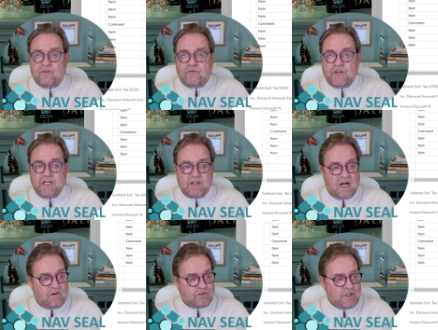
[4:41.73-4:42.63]
read
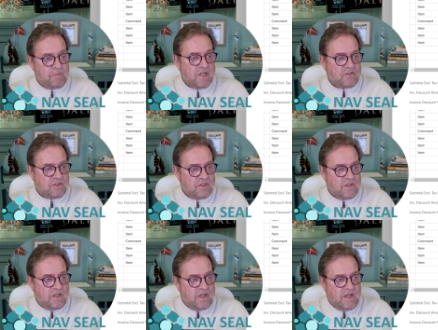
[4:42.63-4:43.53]
our shipments
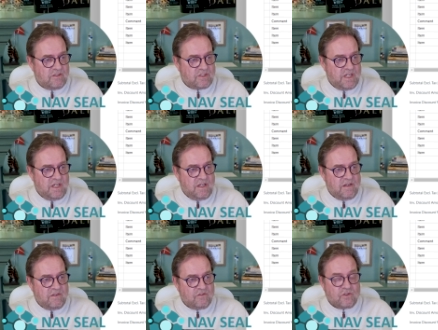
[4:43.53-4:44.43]
and say,
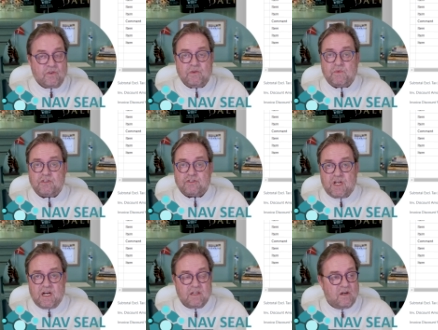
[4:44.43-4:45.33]
so it will
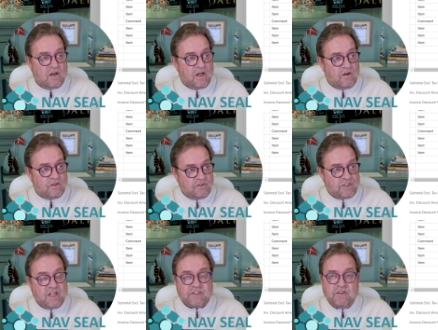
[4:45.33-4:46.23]
start on our
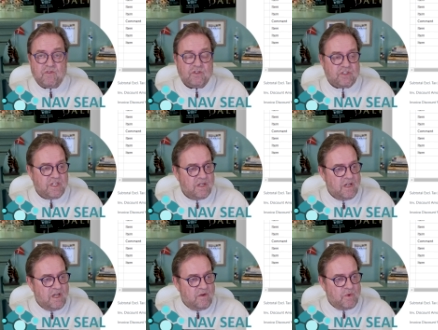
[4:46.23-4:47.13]
sales invoice here
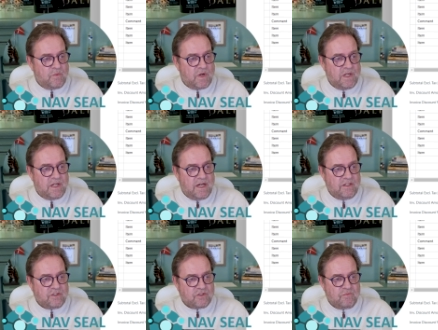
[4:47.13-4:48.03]
with one line
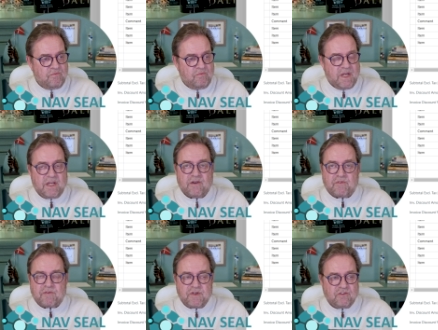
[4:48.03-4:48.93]
just making a
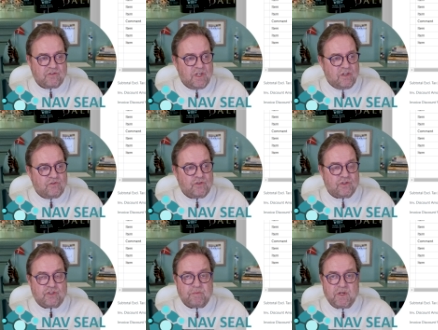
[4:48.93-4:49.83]
reference to the
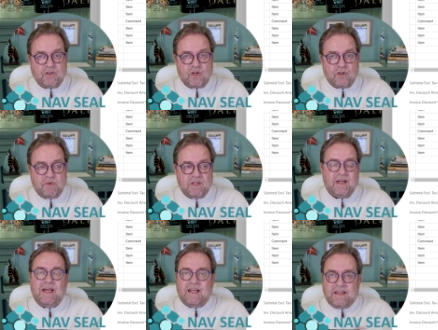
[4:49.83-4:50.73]
shipment document.
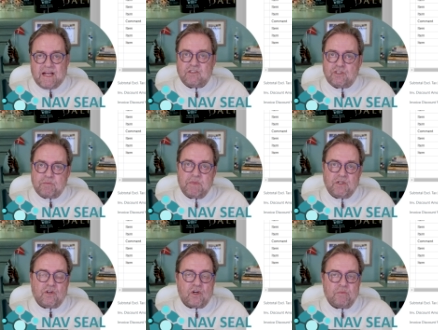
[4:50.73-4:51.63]
That shipment
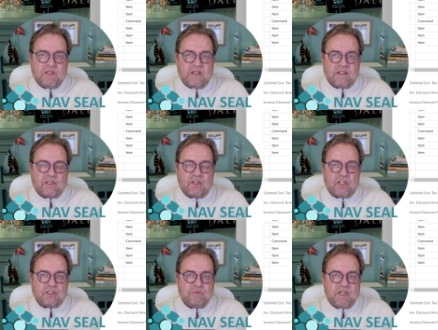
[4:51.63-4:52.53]
document that the
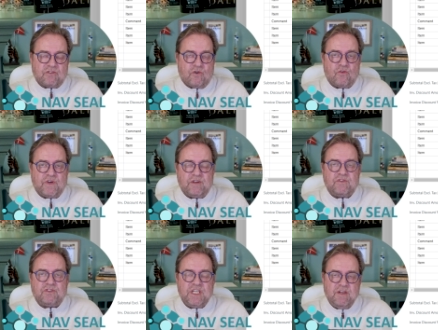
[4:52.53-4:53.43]
customer has already
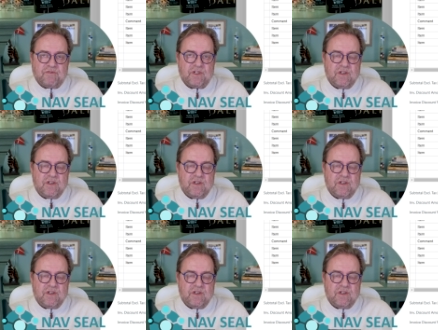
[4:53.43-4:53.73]
received.